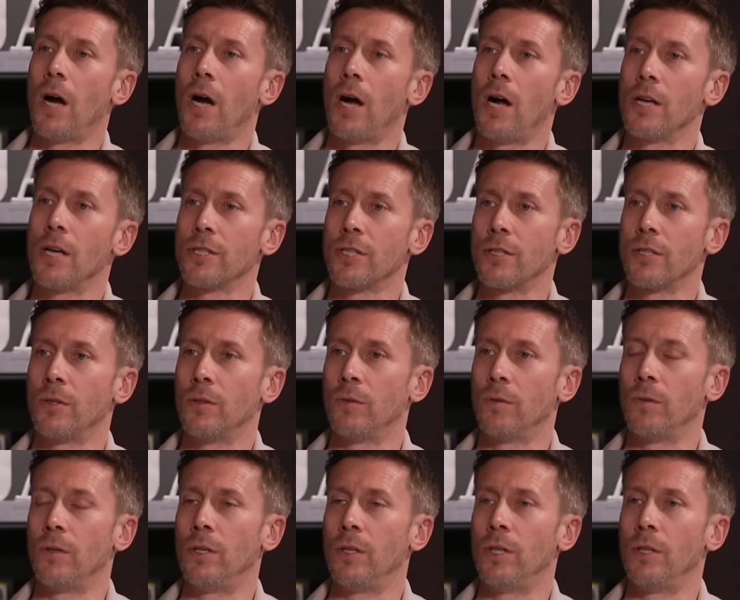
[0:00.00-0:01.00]

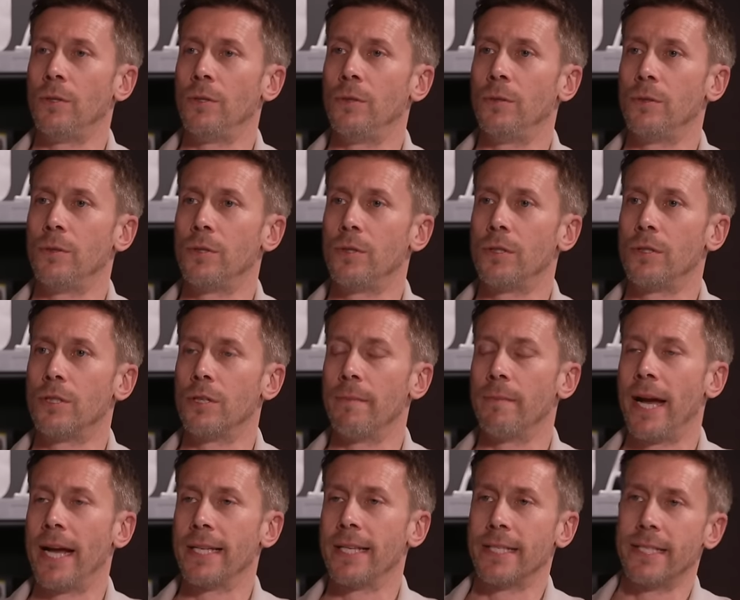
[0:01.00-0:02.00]
Arsenal, lose to
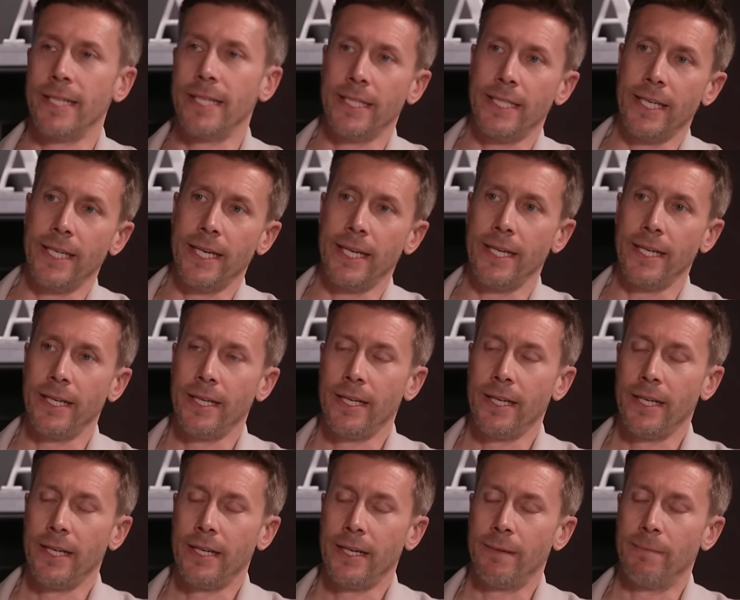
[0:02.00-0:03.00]
Man City
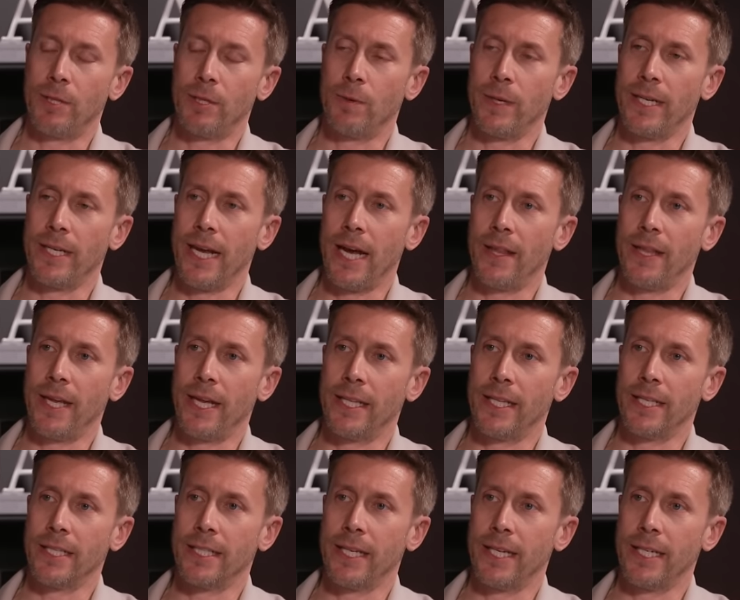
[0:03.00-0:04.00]
between now and the end of
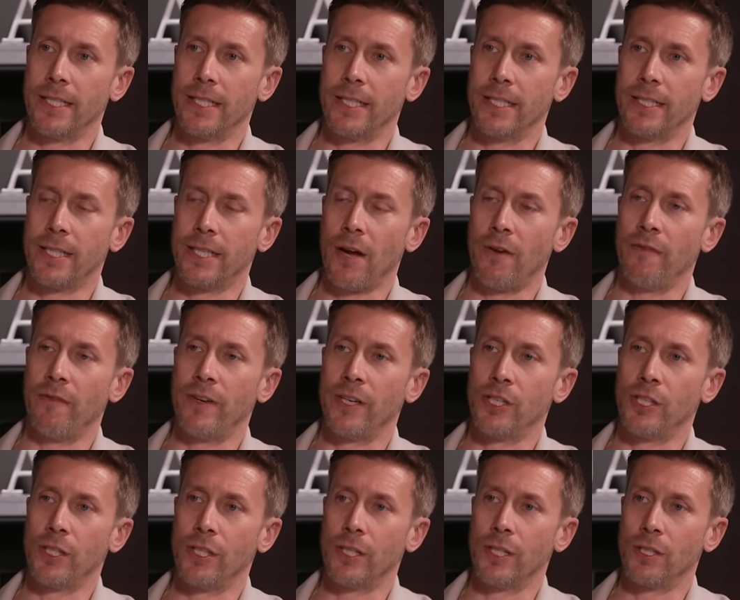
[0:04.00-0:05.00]
the season and don't
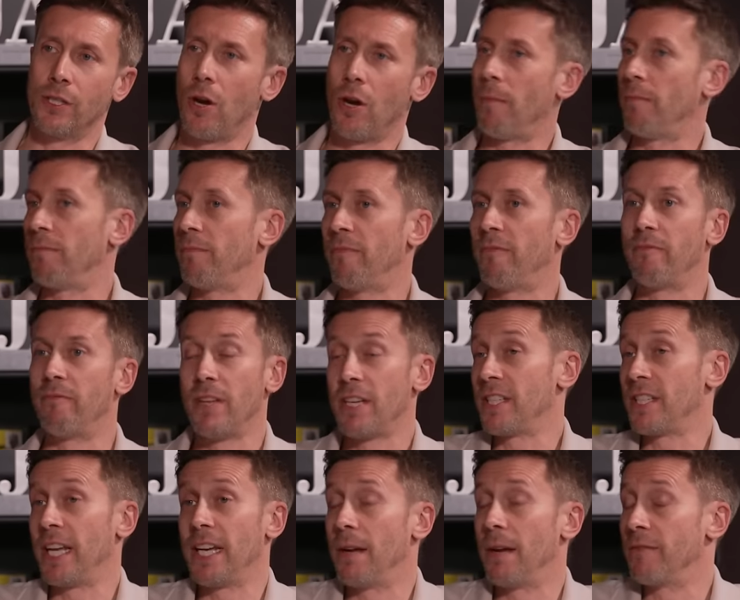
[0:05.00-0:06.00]
finish in the top, let's
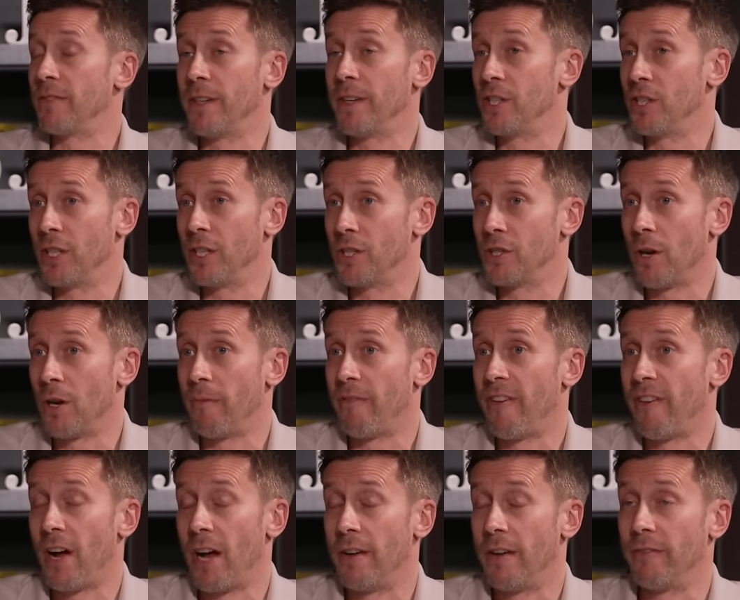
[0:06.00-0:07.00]
say they don't finish in the top
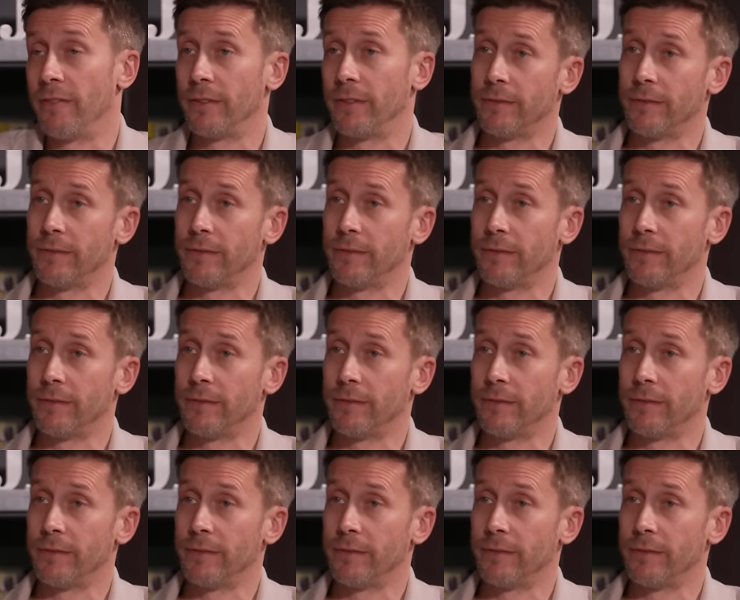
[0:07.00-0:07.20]
five.